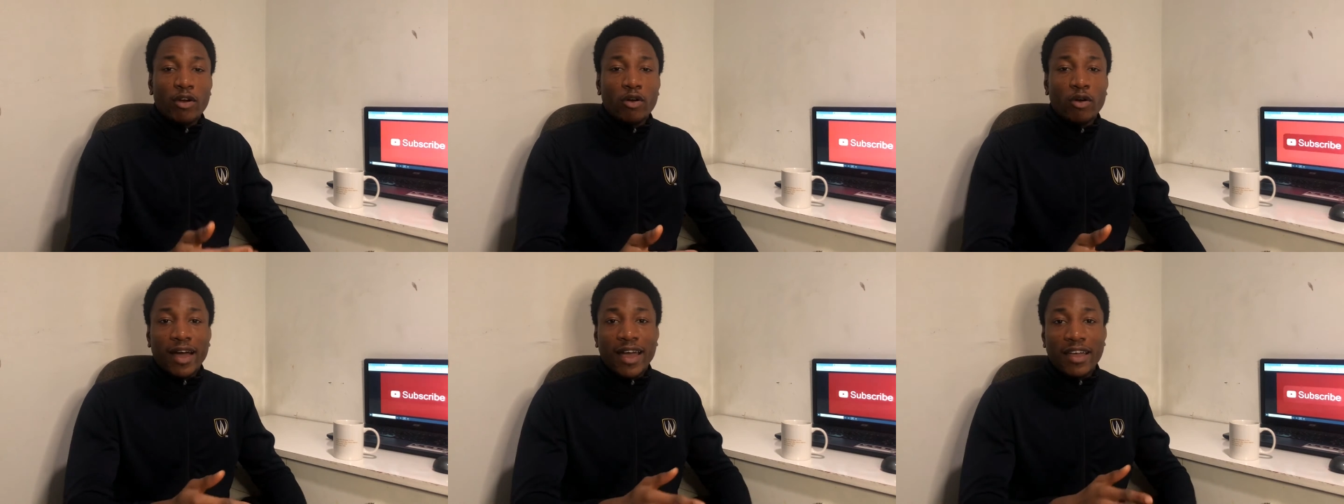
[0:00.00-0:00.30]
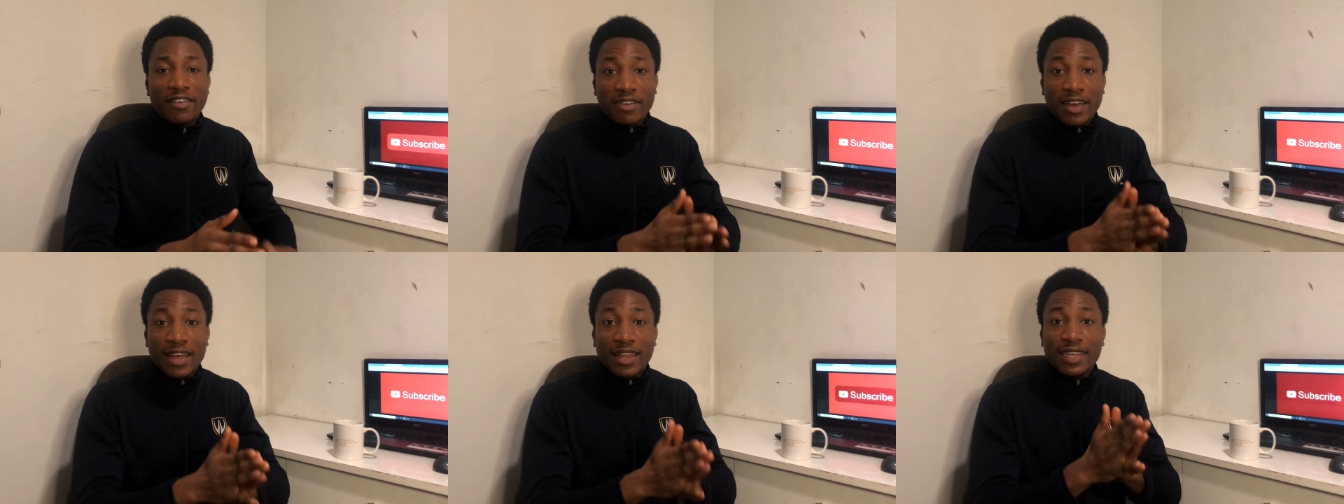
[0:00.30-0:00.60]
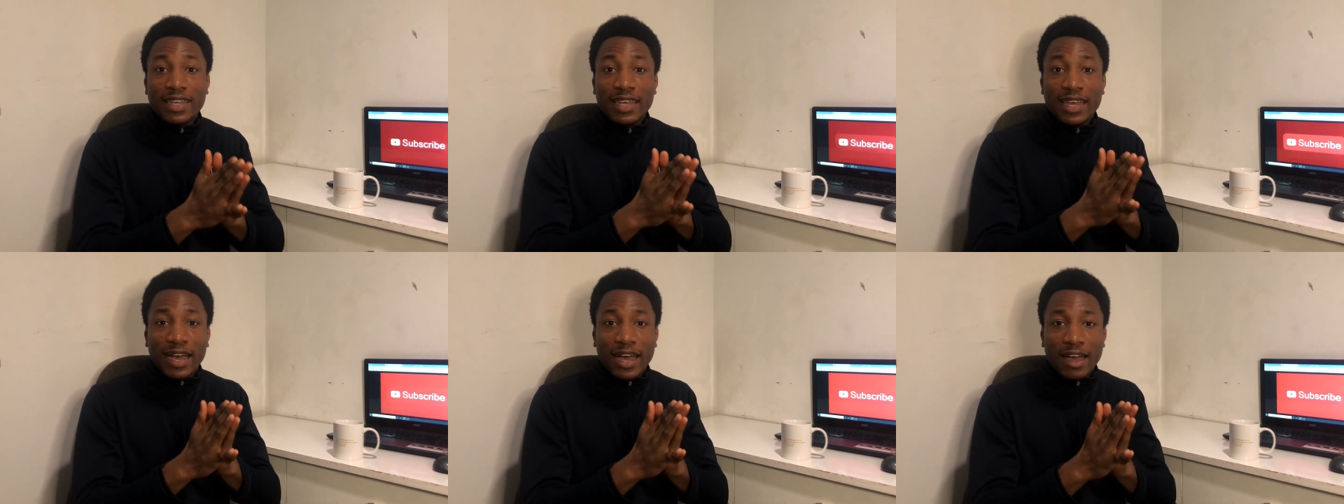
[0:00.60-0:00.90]
I
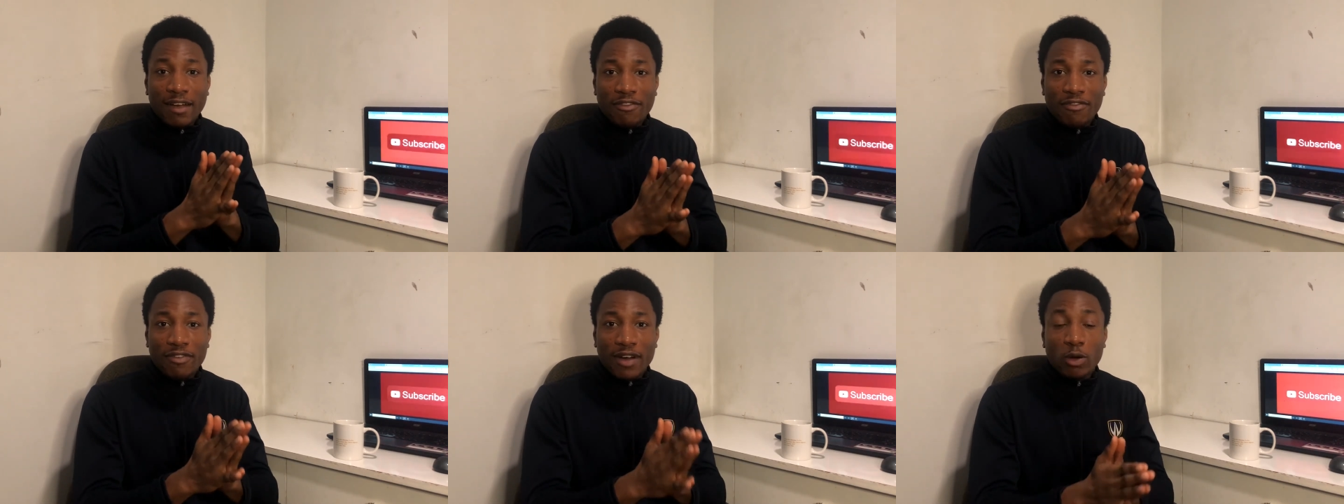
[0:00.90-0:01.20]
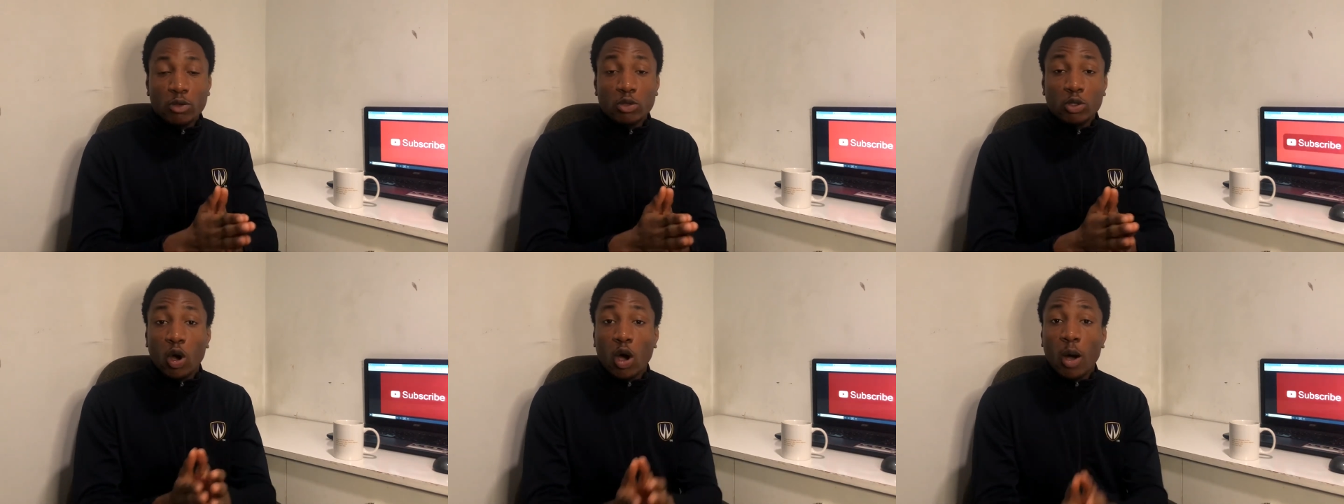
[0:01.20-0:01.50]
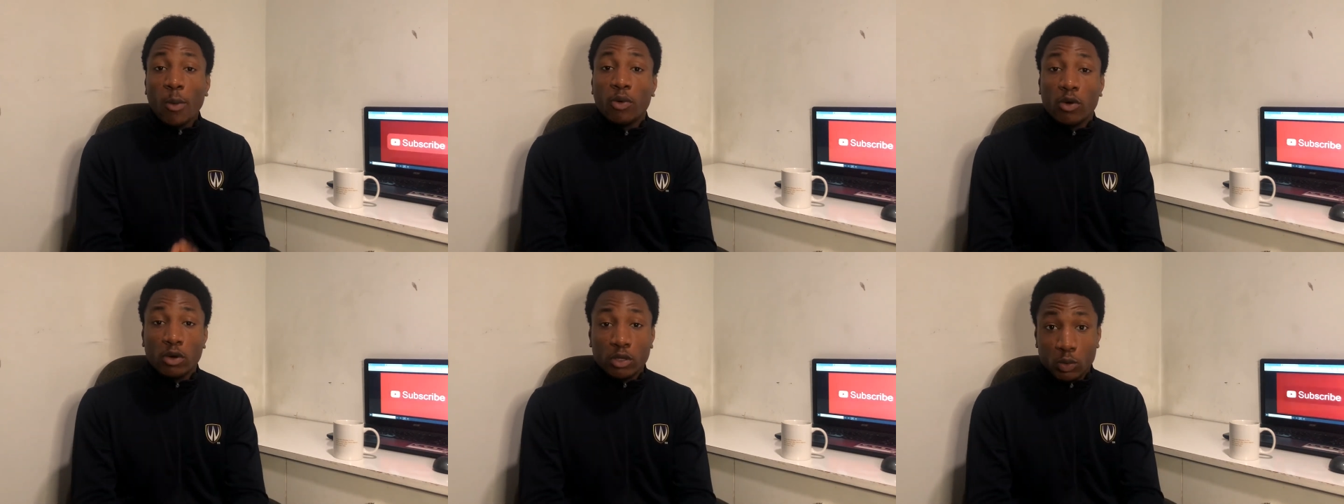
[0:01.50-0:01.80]
finally found
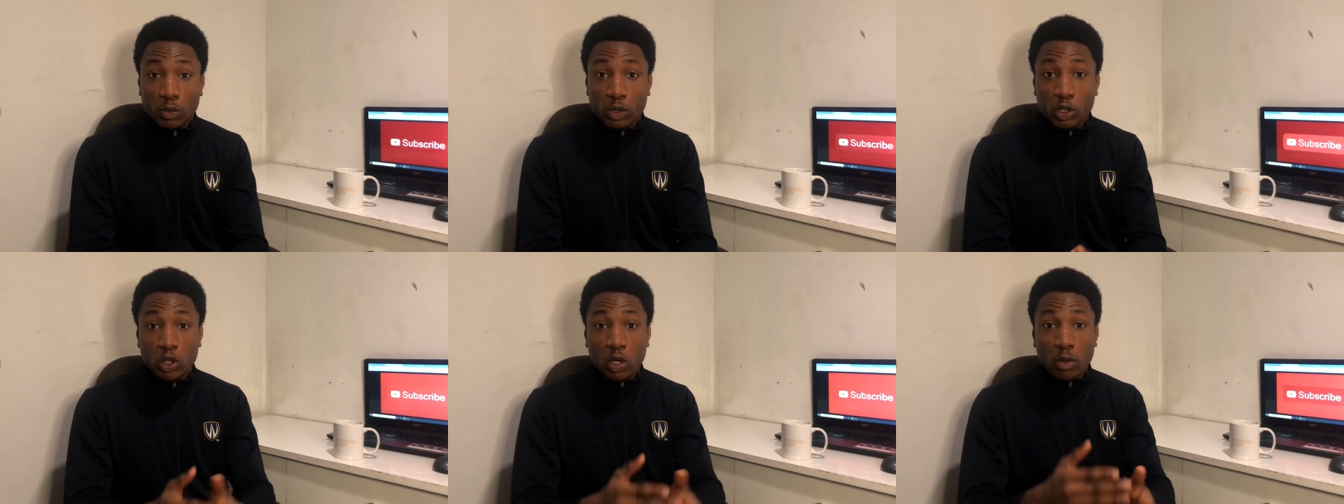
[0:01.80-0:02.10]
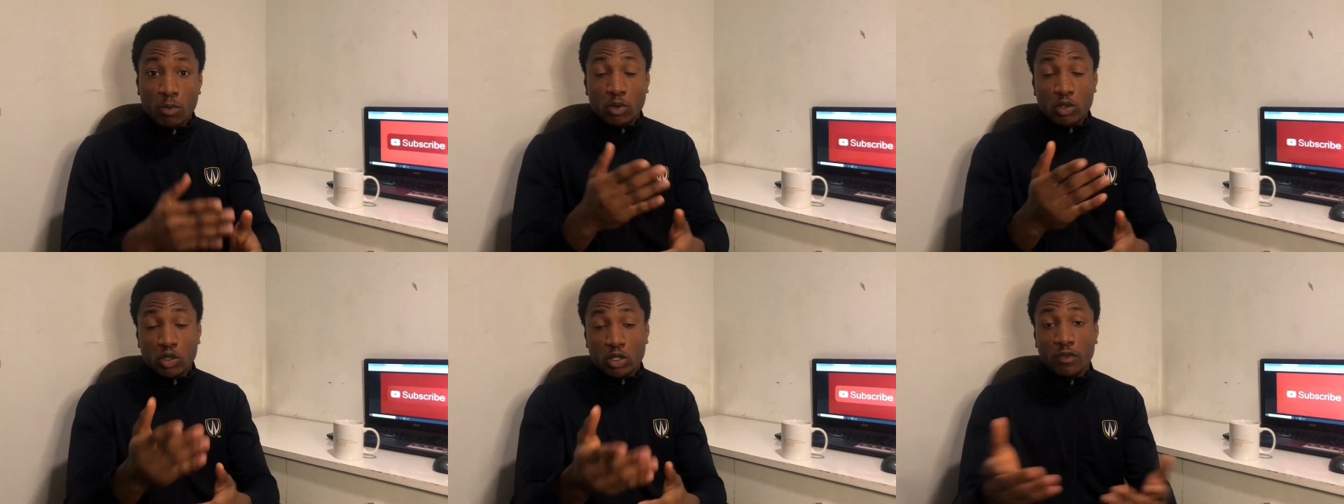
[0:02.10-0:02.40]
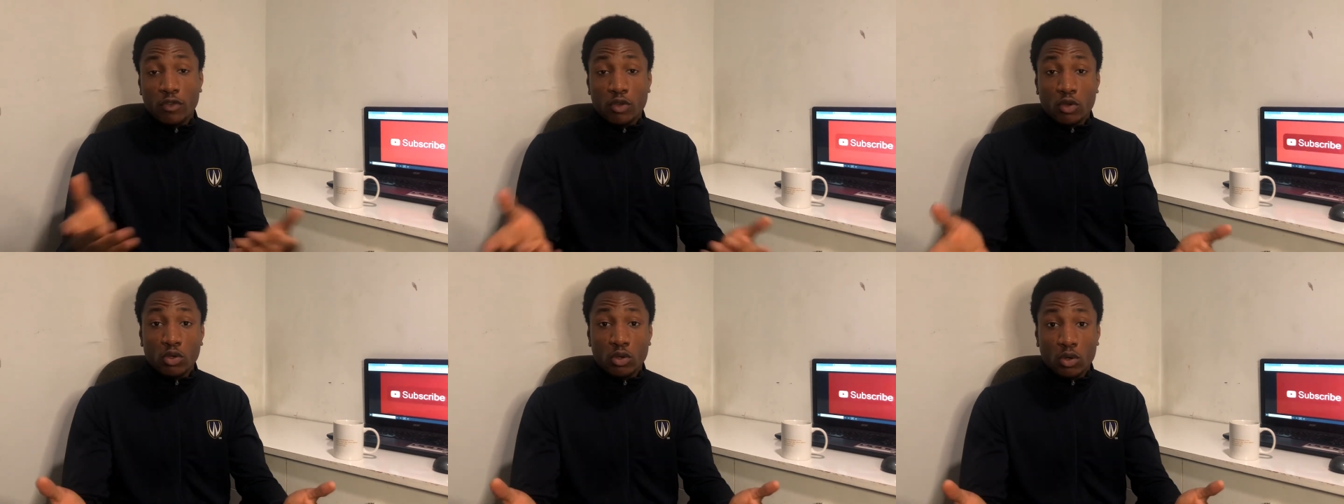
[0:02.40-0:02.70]
Upwork, which most of
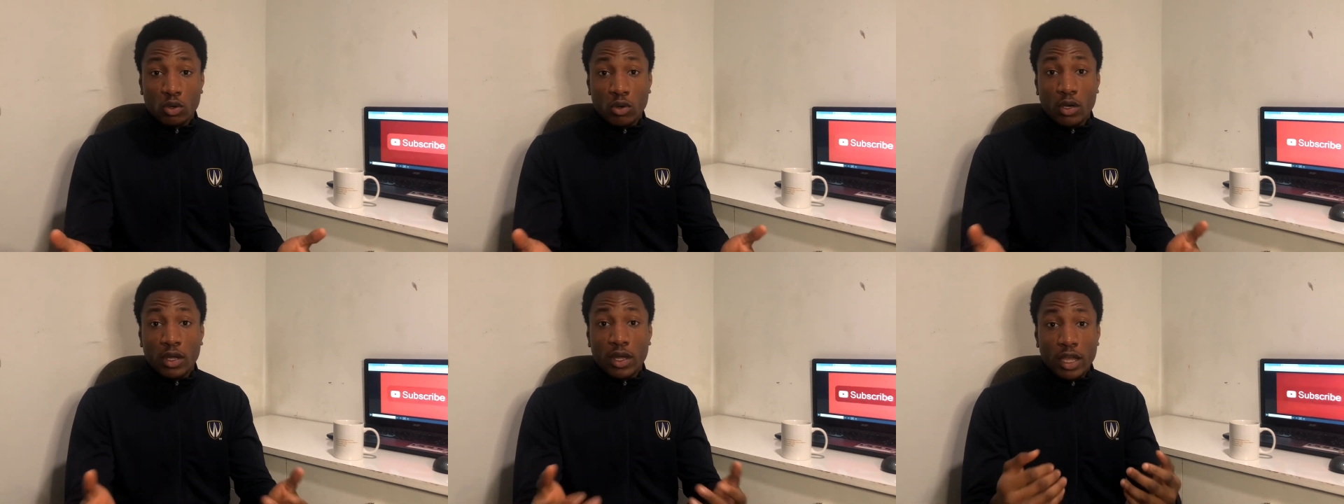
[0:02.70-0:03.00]
you know,